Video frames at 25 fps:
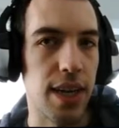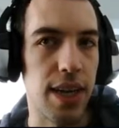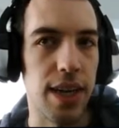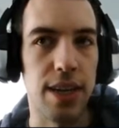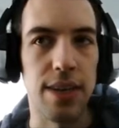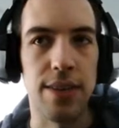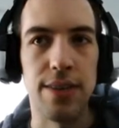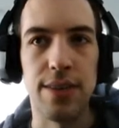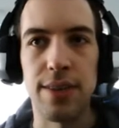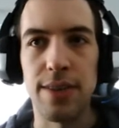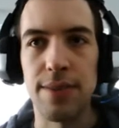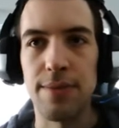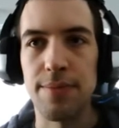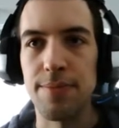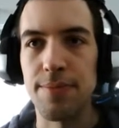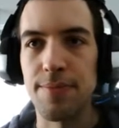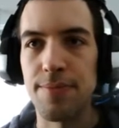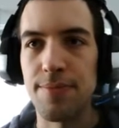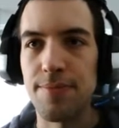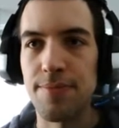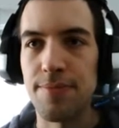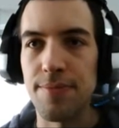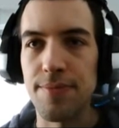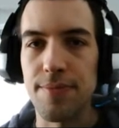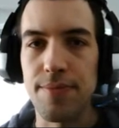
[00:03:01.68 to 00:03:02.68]
on.
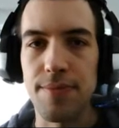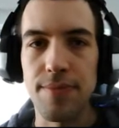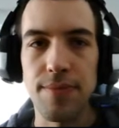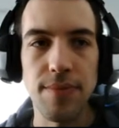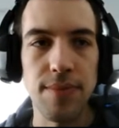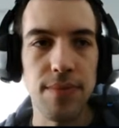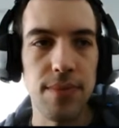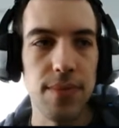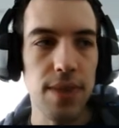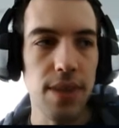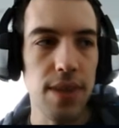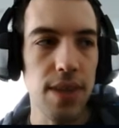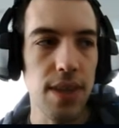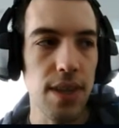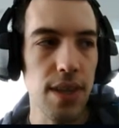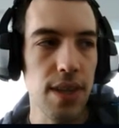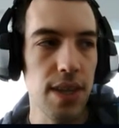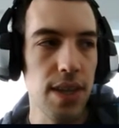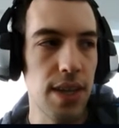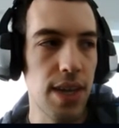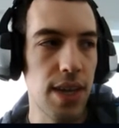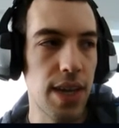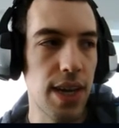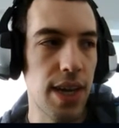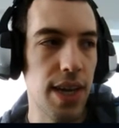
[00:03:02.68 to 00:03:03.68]

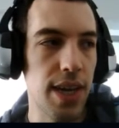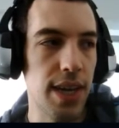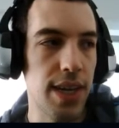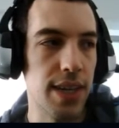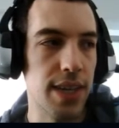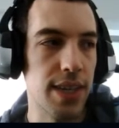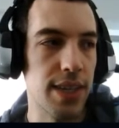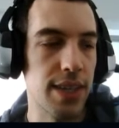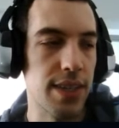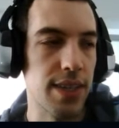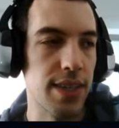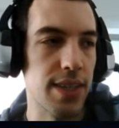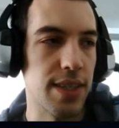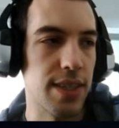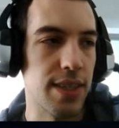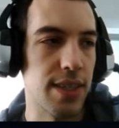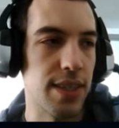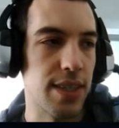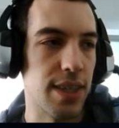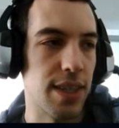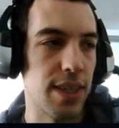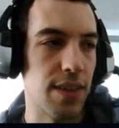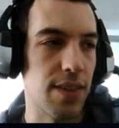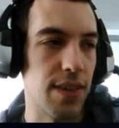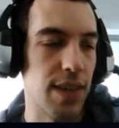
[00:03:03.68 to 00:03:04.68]
And
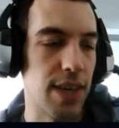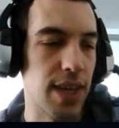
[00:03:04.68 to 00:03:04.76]
the